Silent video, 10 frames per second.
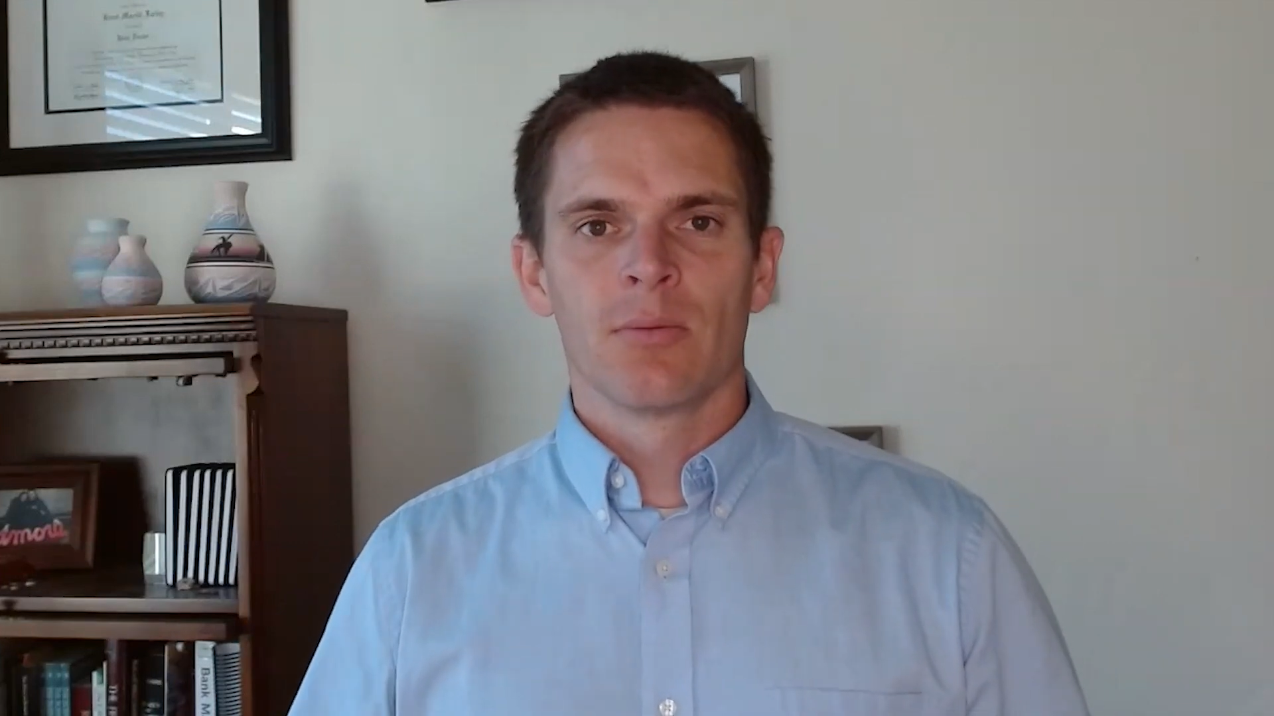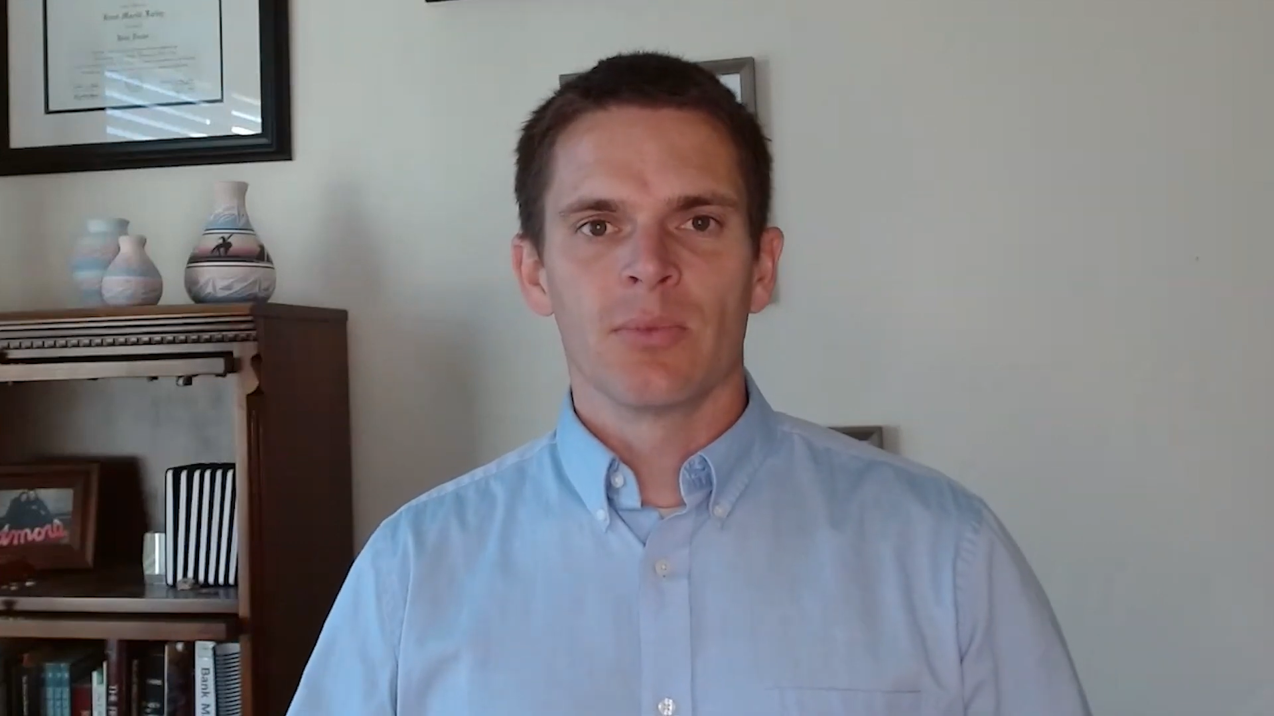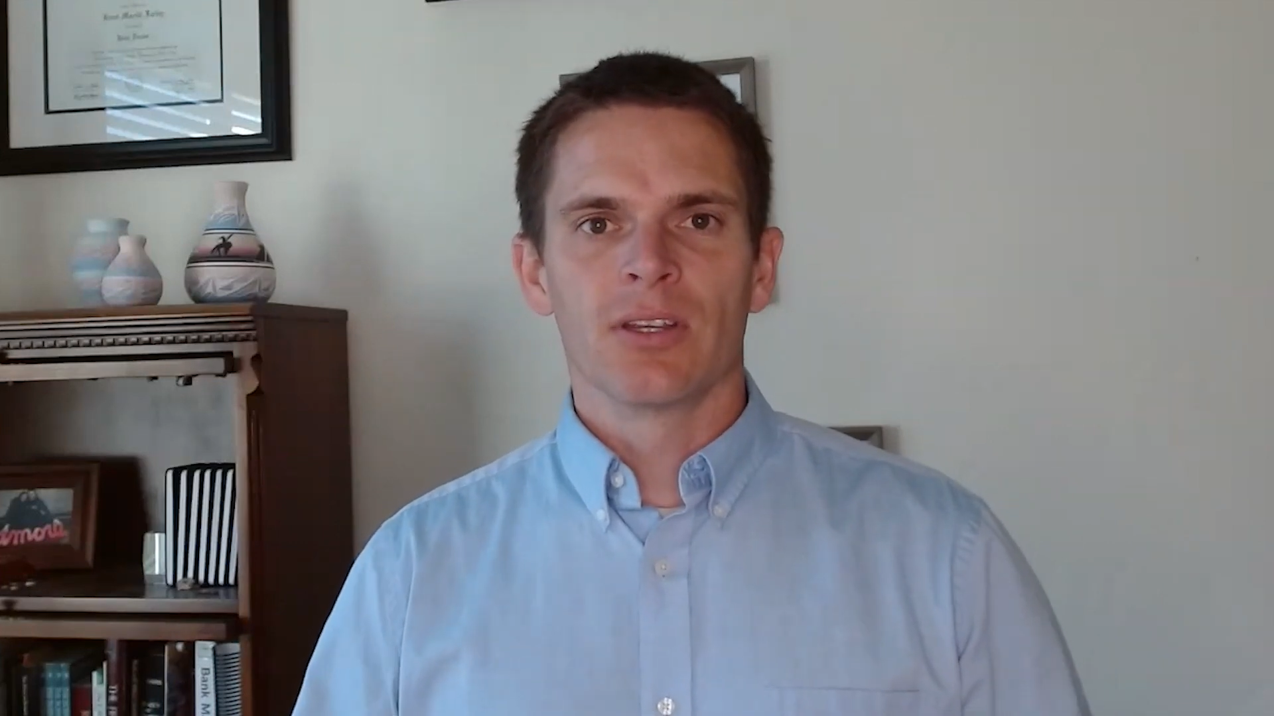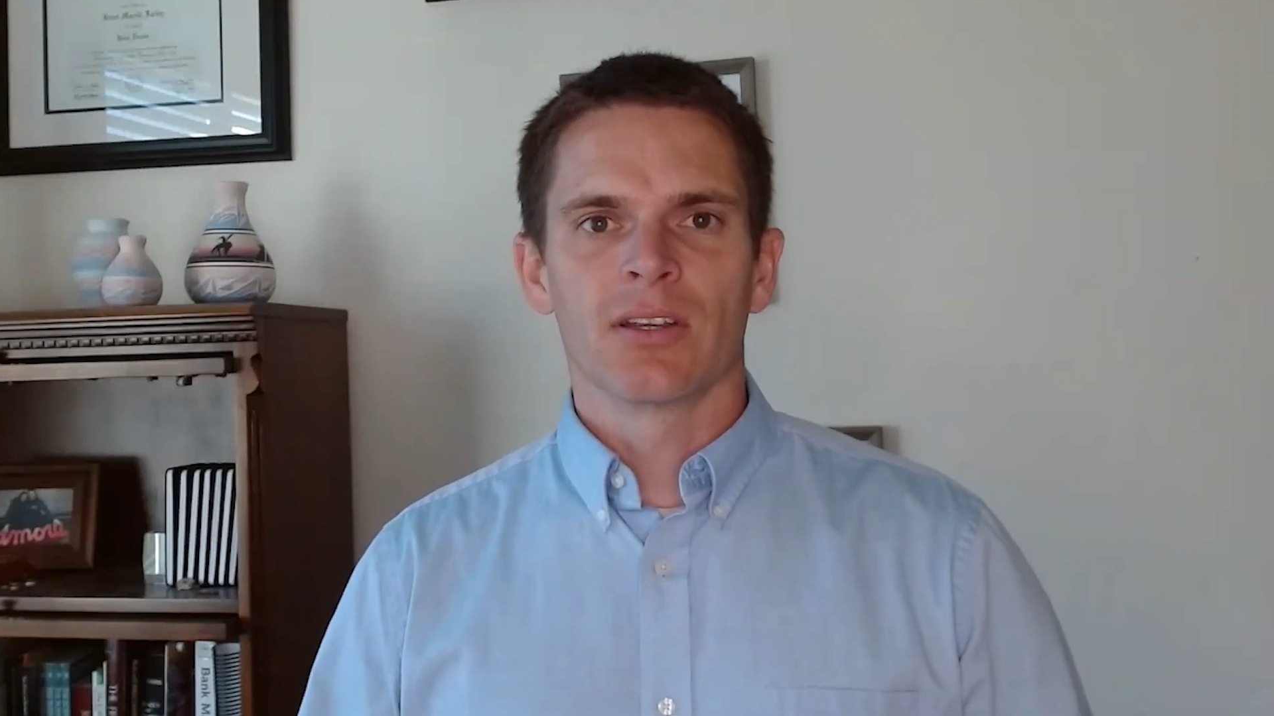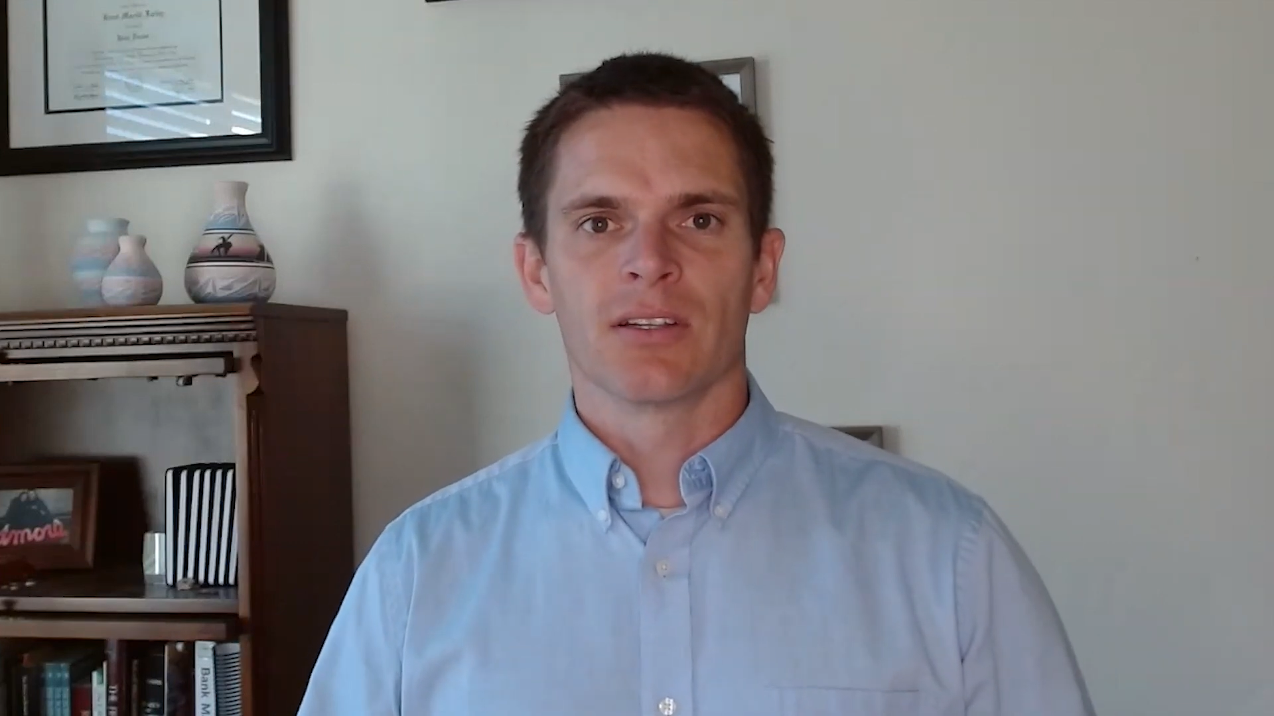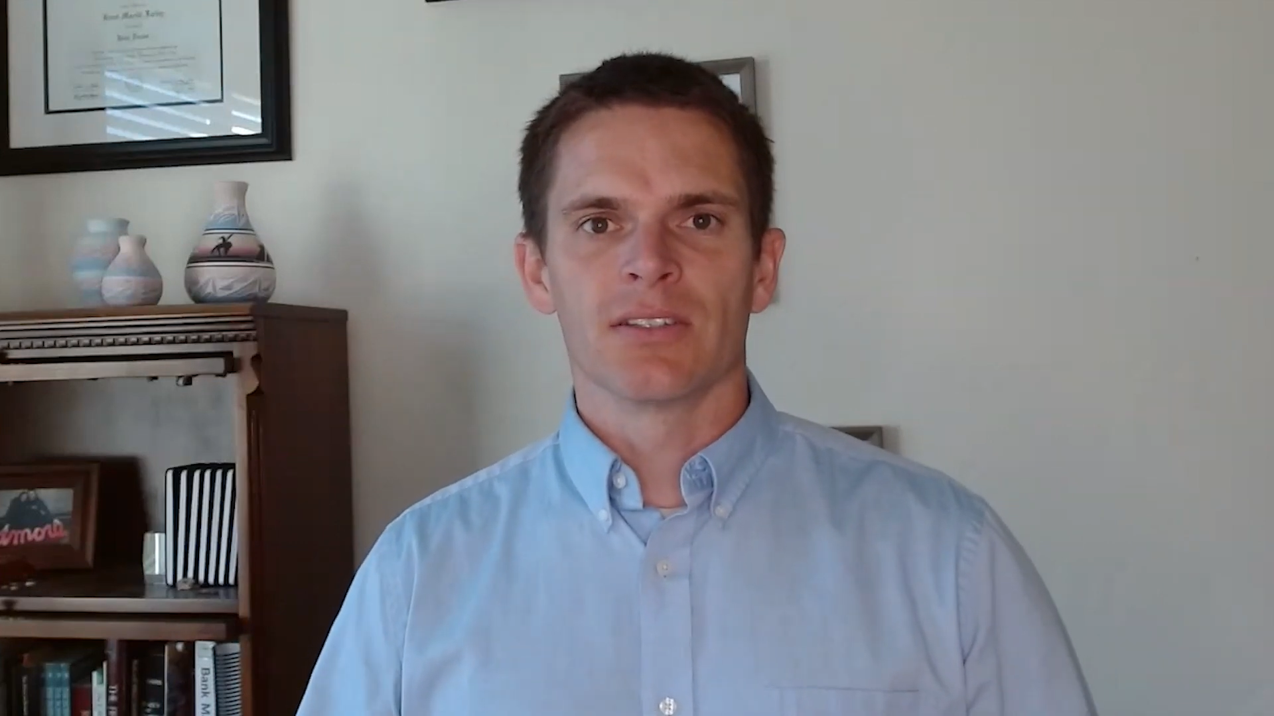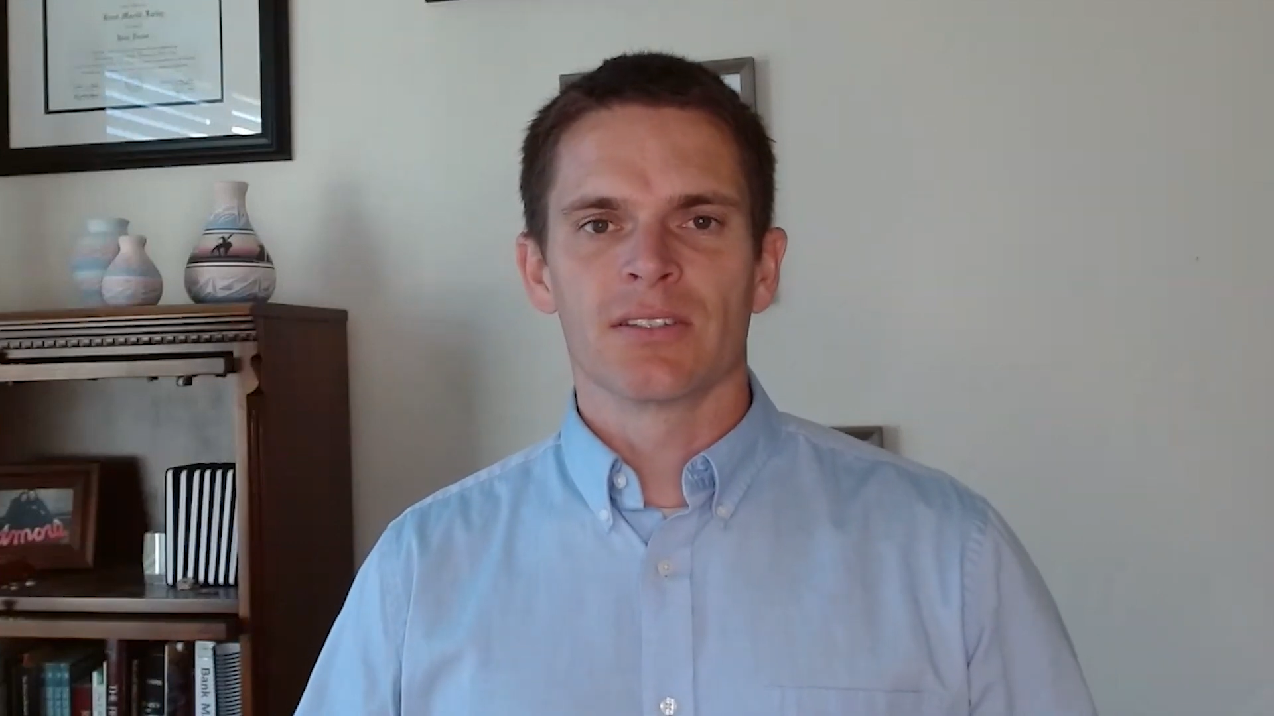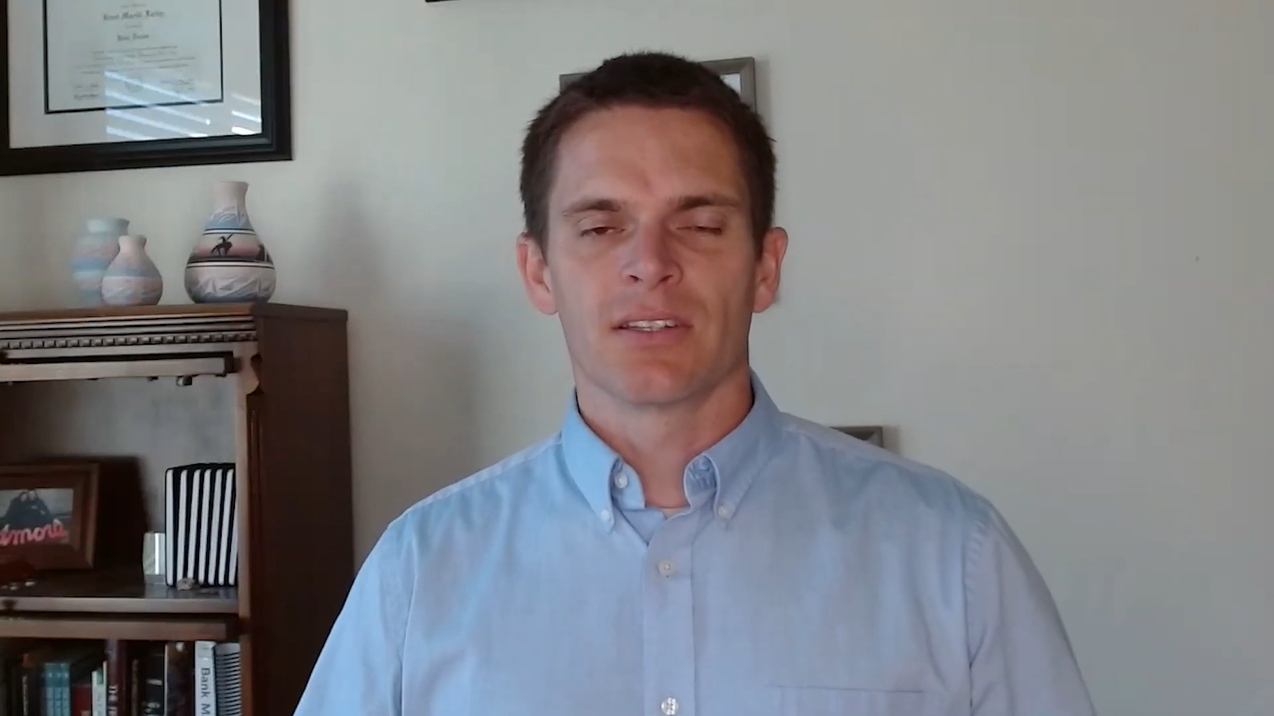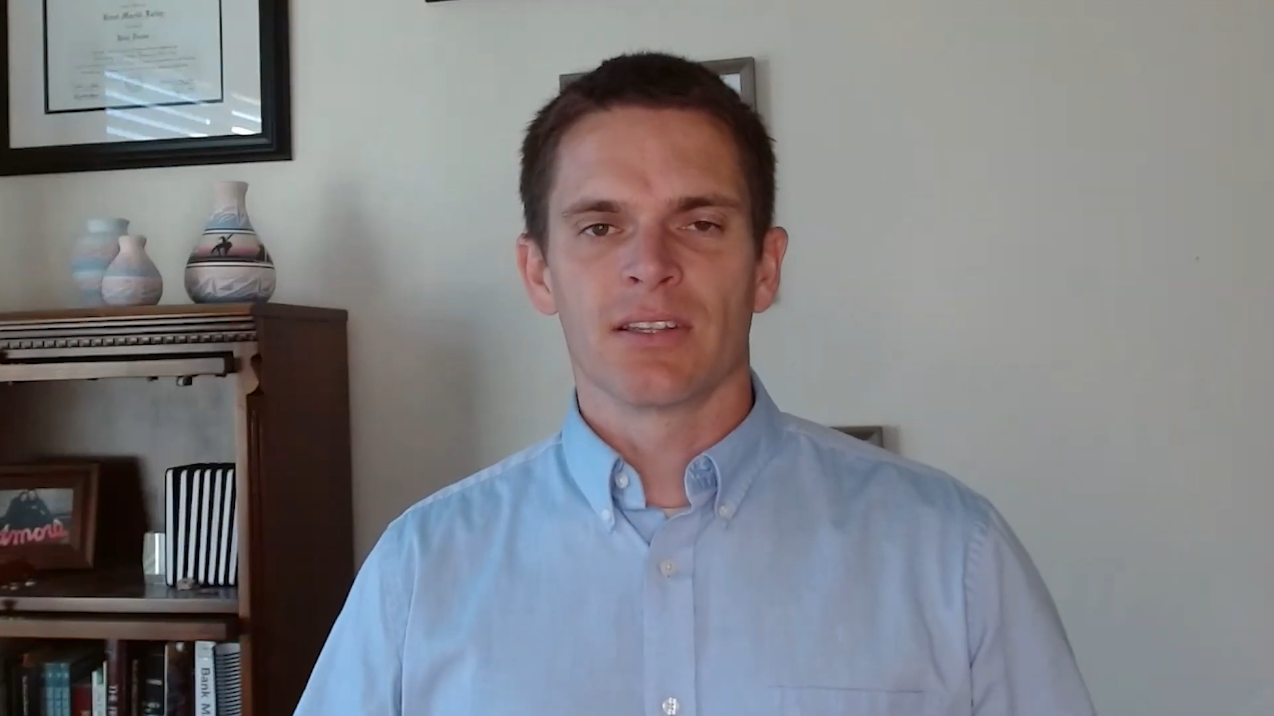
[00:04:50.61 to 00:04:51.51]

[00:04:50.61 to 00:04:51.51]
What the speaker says: because